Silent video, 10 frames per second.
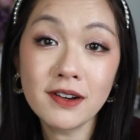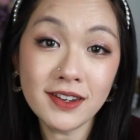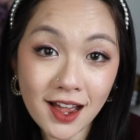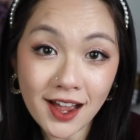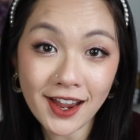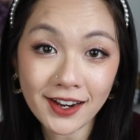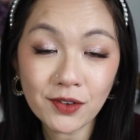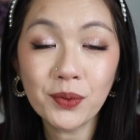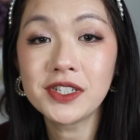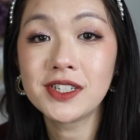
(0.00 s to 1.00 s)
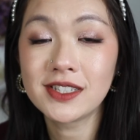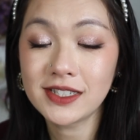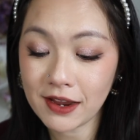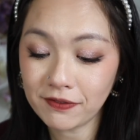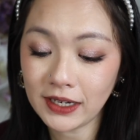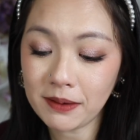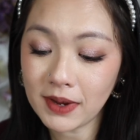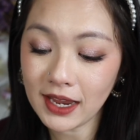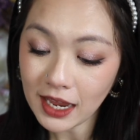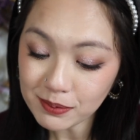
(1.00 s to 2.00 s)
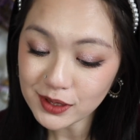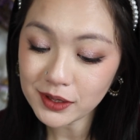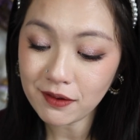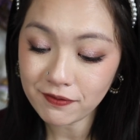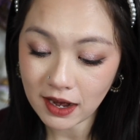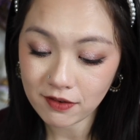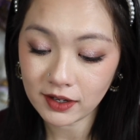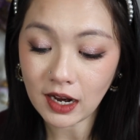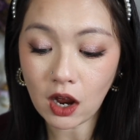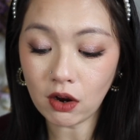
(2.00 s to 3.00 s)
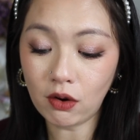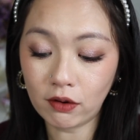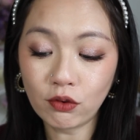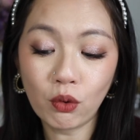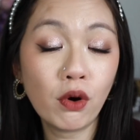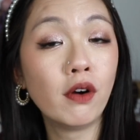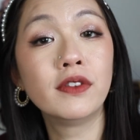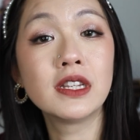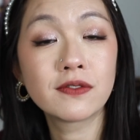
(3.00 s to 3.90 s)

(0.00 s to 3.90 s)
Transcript: 9, which is definitely my absolute favorite out of all of this